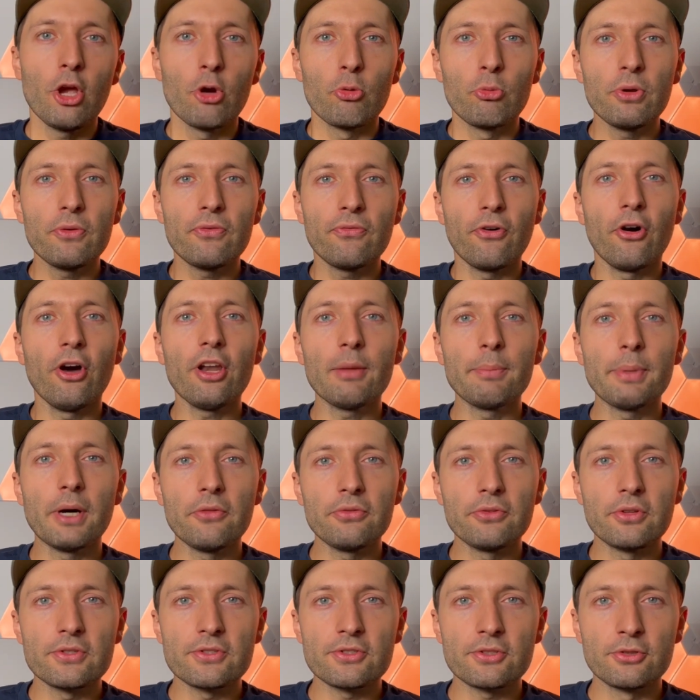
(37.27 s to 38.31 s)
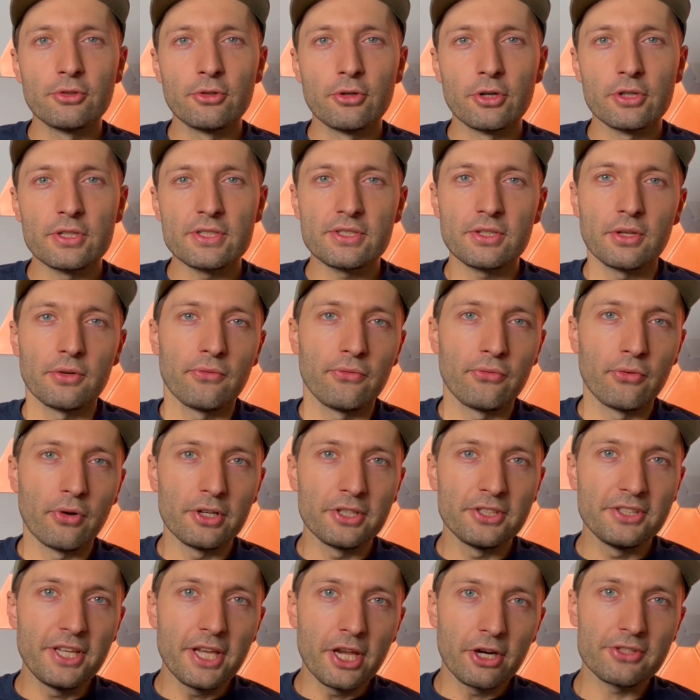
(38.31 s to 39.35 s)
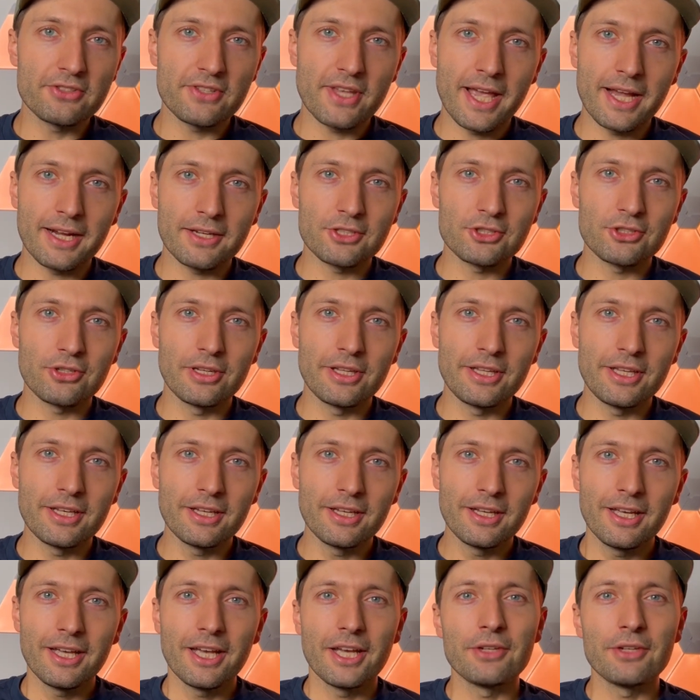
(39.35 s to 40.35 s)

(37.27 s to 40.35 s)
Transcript: We thought about this course for years actually,